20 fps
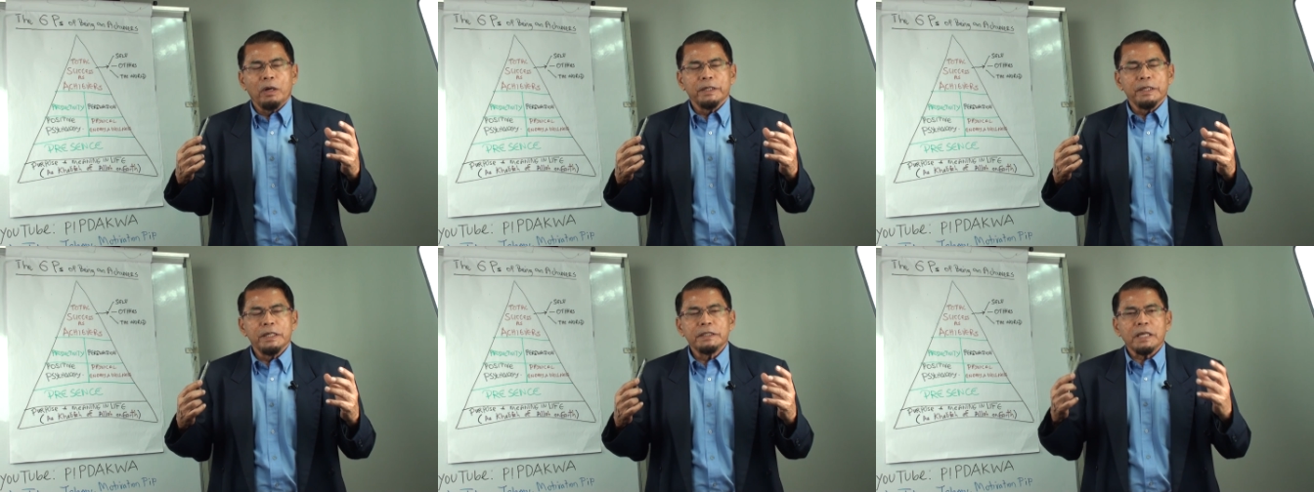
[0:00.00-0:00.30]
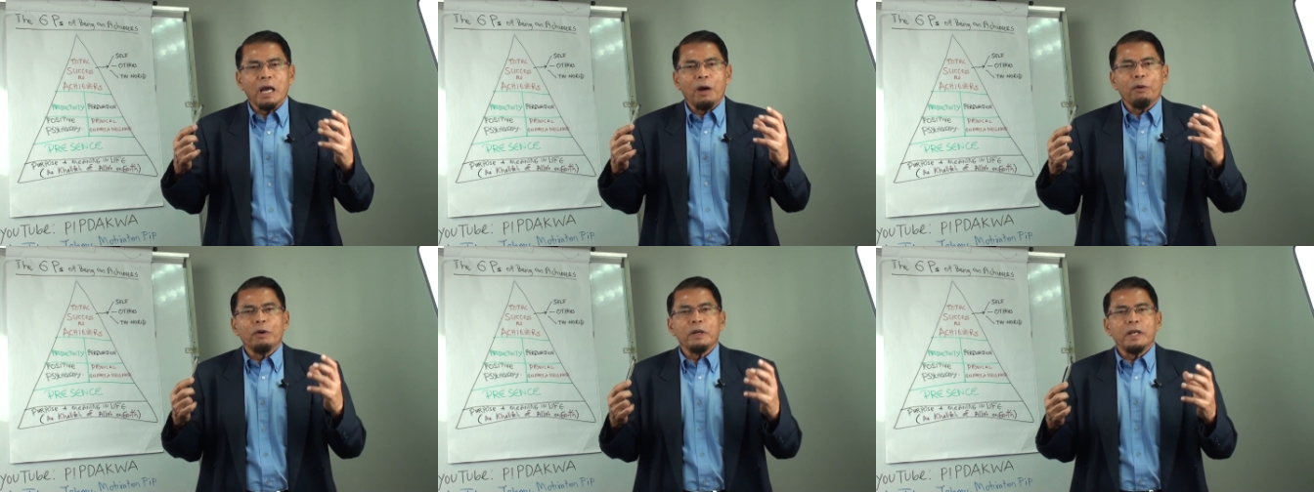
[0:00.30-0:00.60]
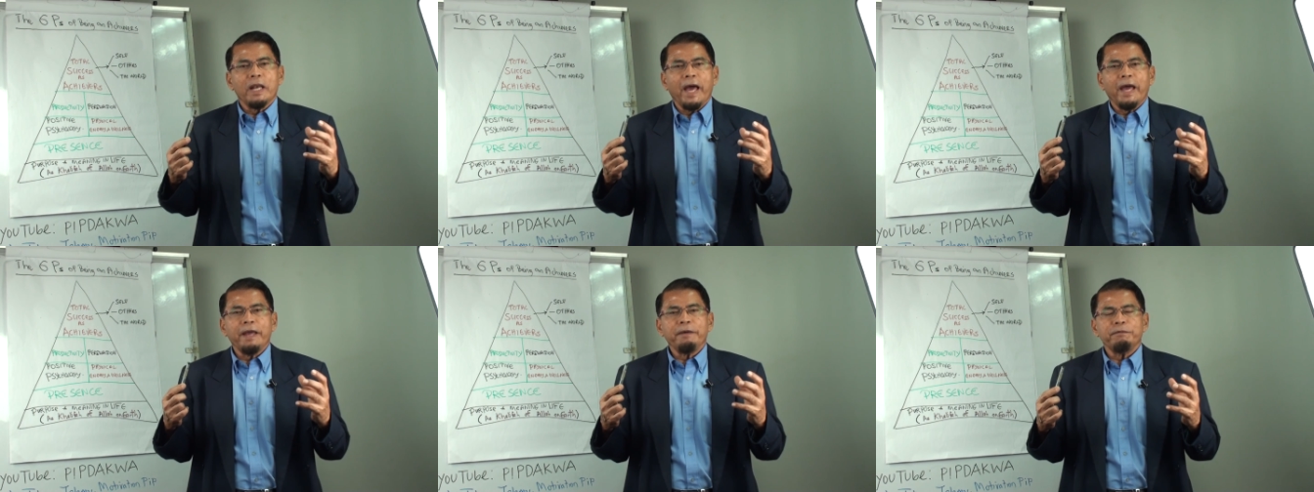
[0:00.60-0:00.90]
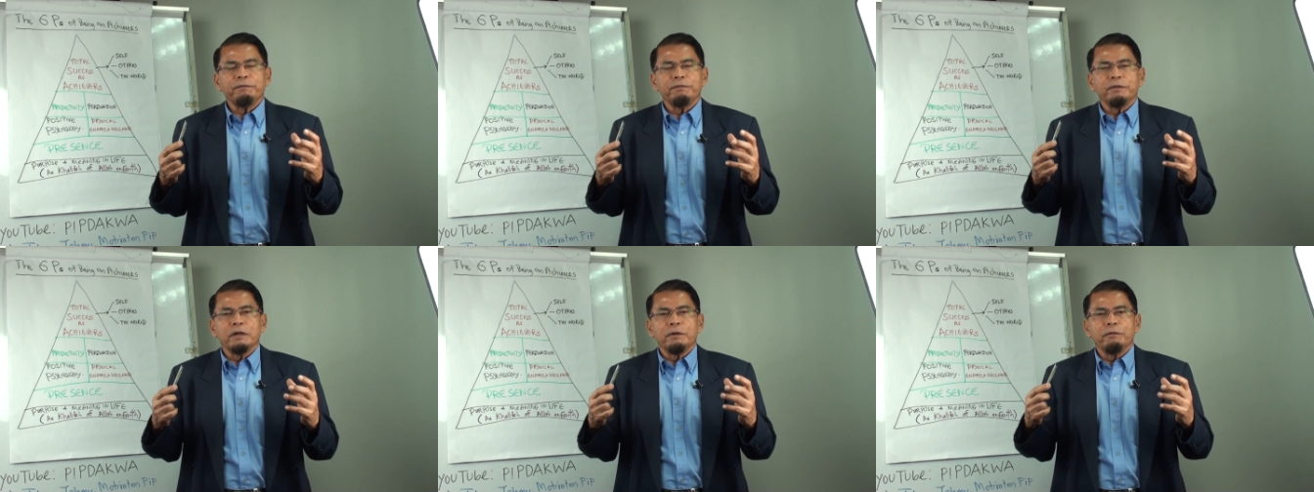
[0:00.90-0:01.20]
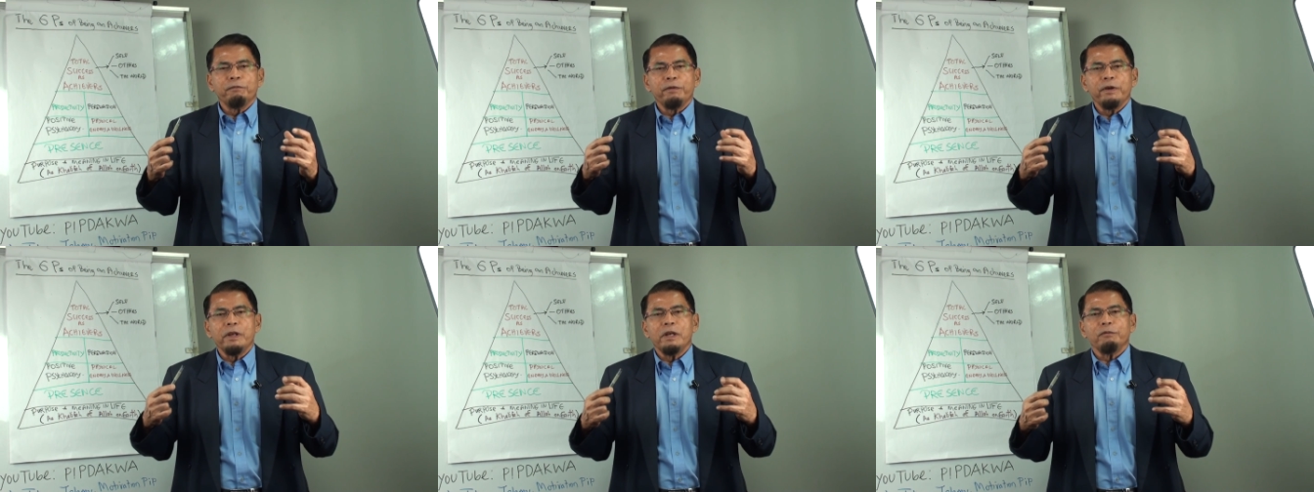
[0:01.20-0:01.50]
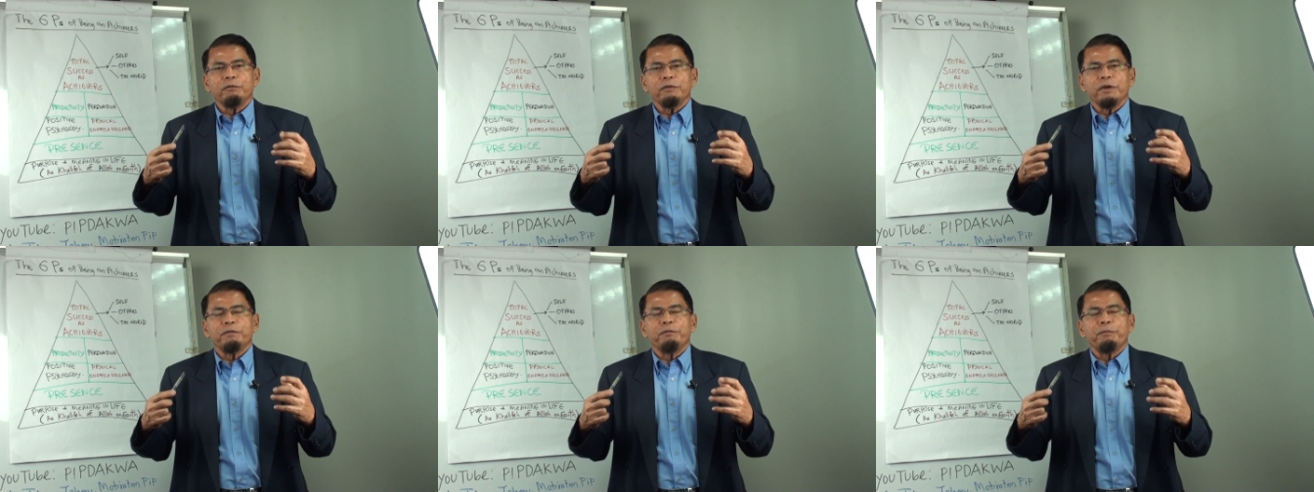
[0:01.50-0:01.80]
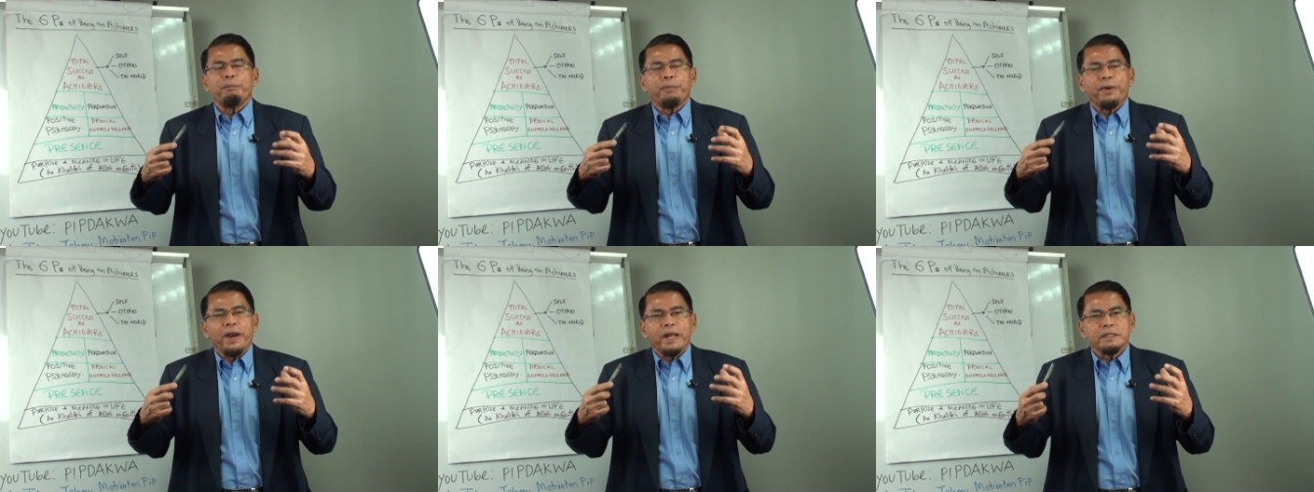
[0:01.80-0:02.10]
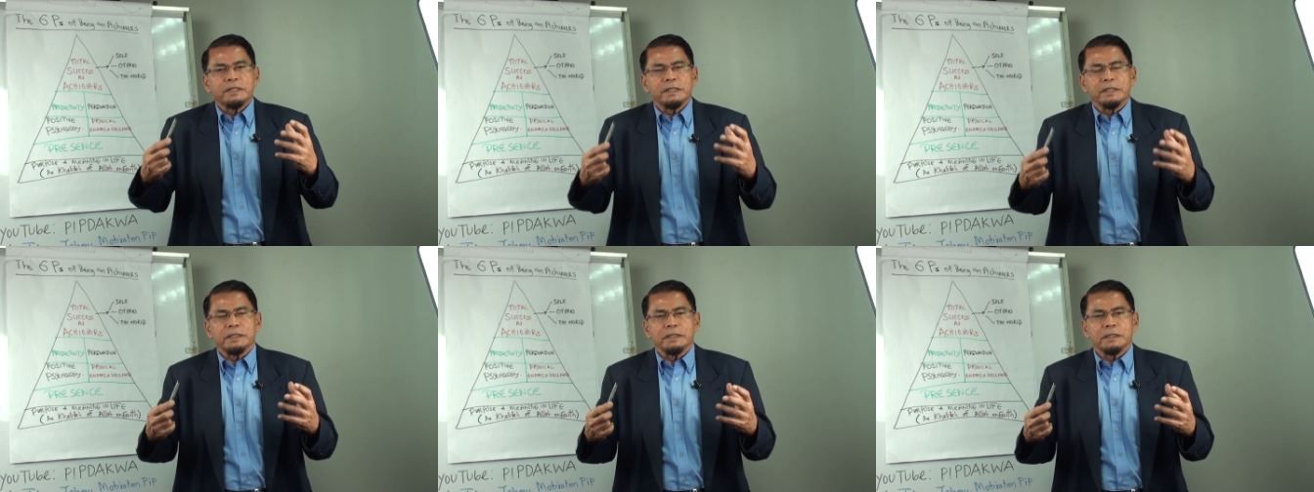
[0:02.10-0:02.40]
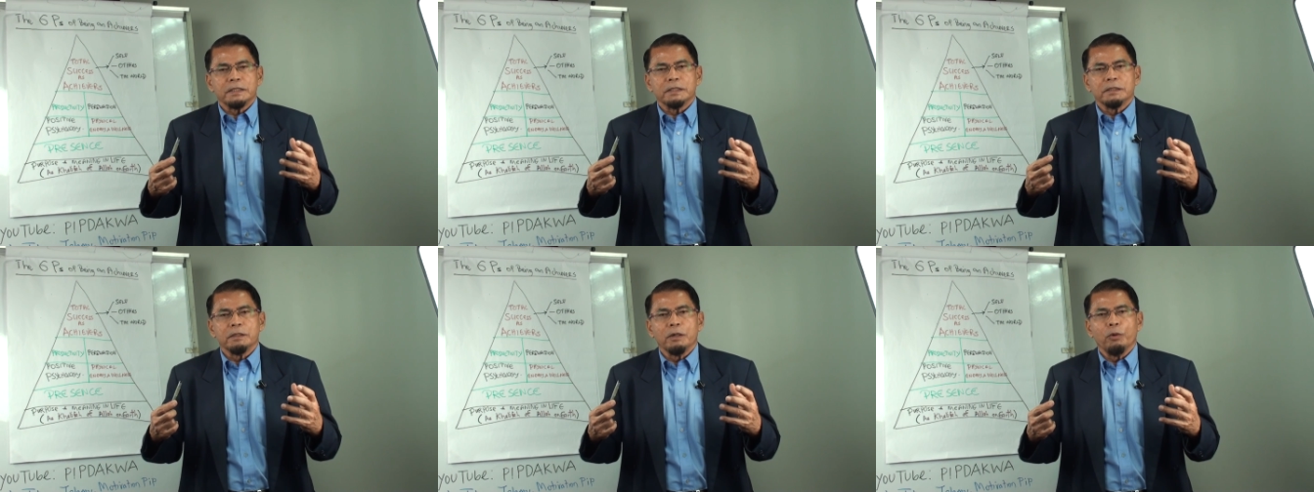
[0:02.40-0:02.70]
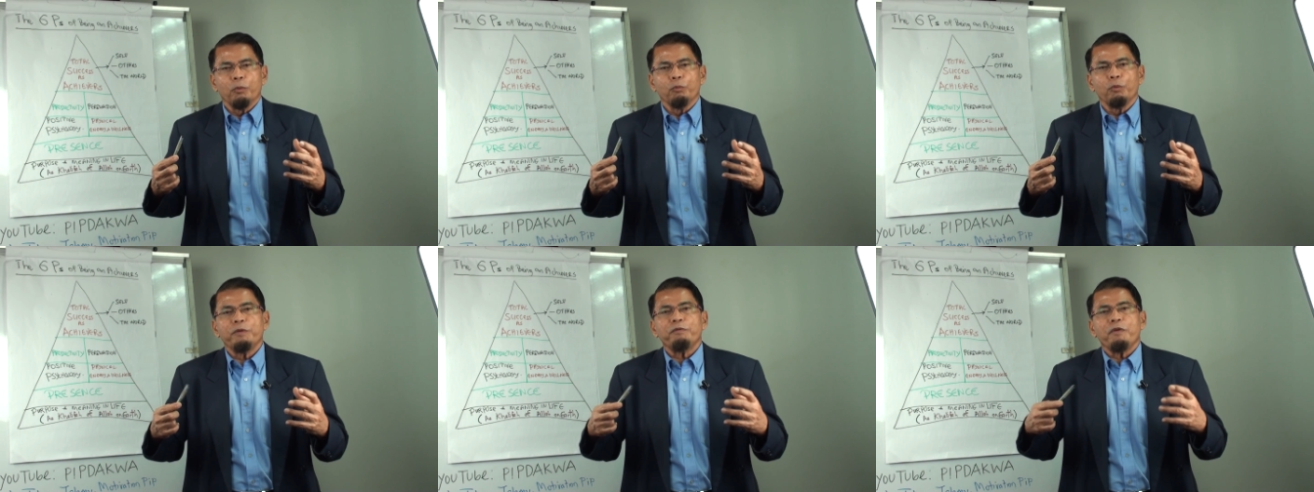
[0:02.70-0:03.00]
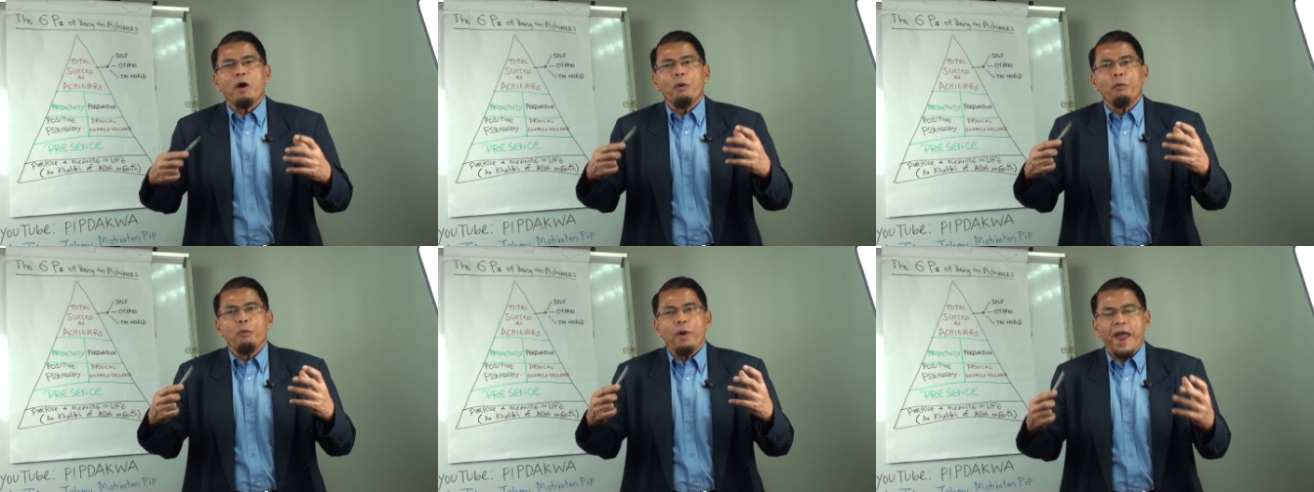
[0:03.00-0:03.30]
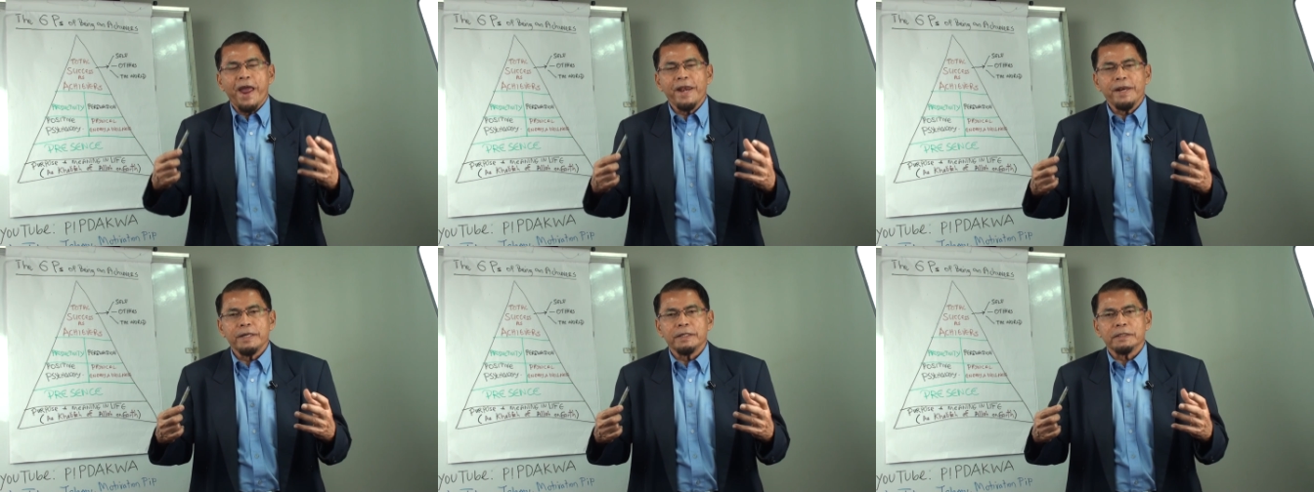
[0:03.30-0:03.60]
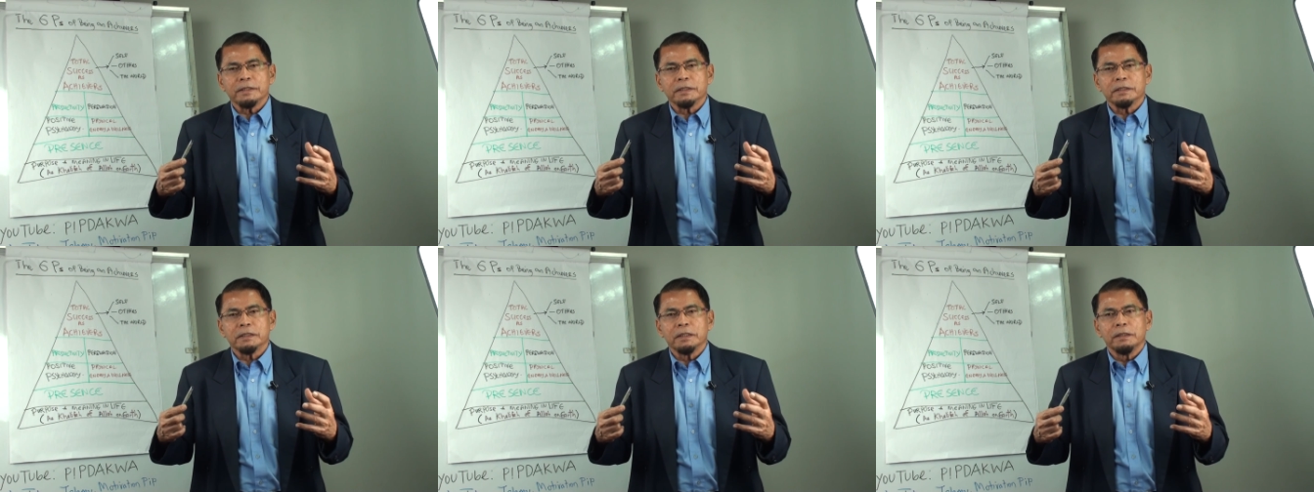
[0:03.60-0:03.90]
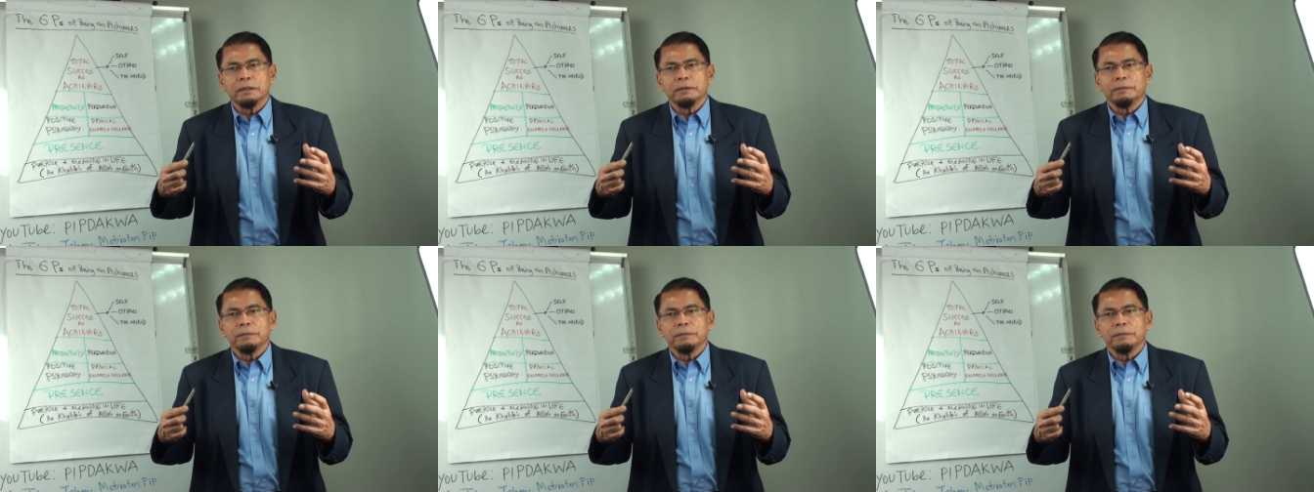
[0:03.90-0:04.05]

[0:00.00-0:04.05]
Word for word: Is our life filled with presence, with awareness?